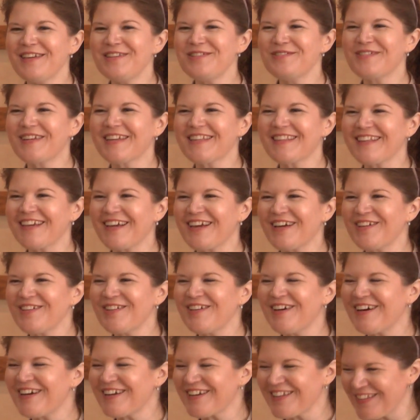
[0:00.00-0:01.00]
I a
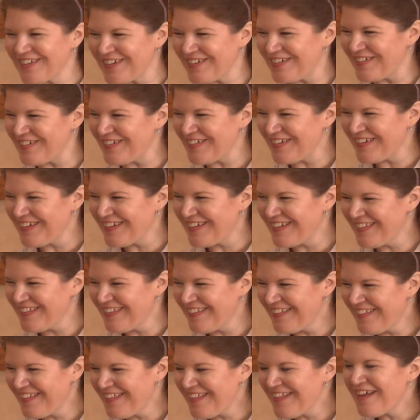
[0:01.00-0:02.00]
lot of
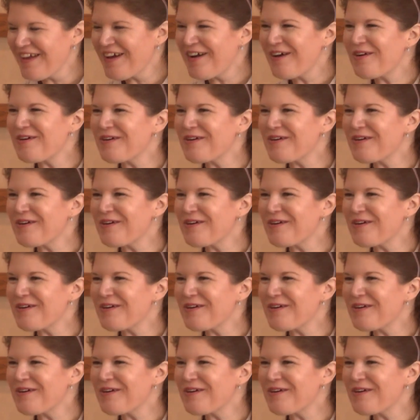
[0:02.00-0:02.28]
it.